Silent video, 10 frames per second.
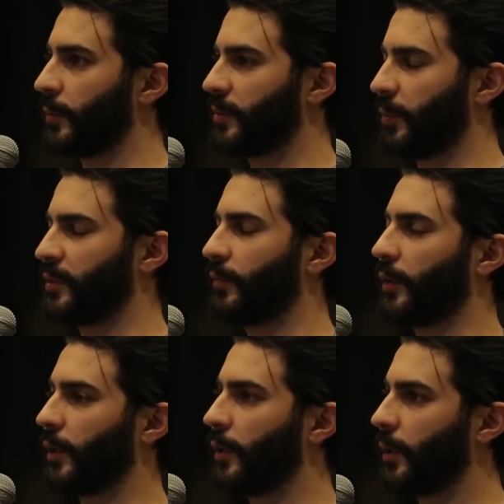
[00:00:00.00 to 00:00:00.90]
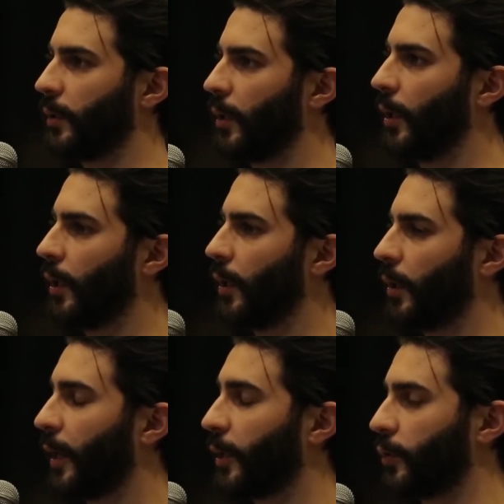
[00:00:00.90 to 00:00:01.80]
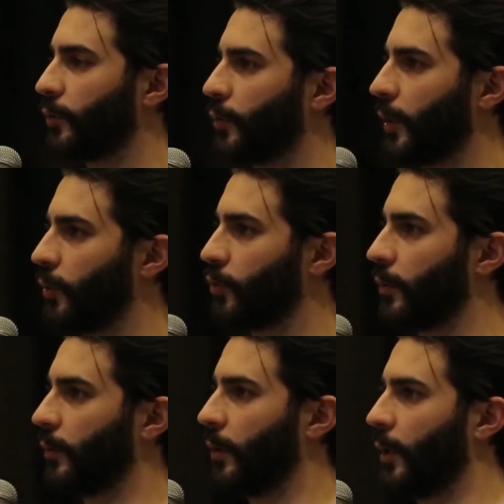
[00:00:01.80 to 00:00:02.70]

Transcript: specifically higher education?